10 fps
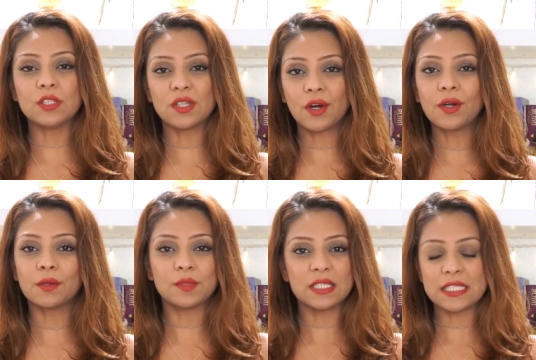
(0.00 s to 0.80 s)
It's
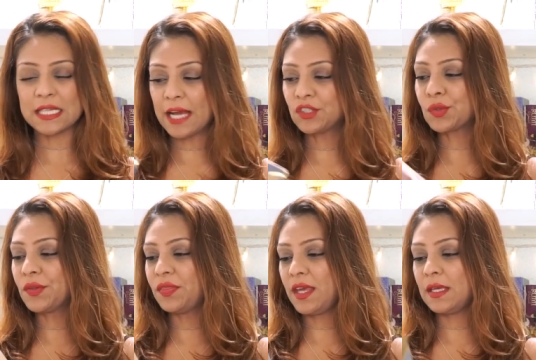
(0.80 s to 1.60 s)
herbs, it's
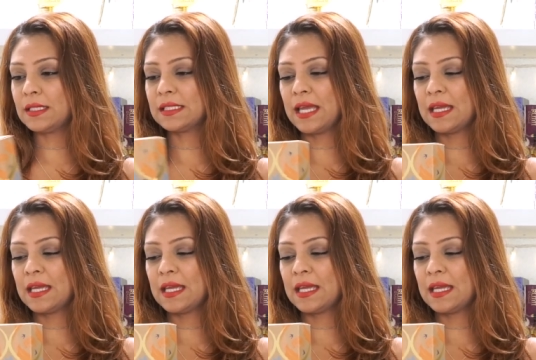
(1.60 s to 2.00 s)
natural things.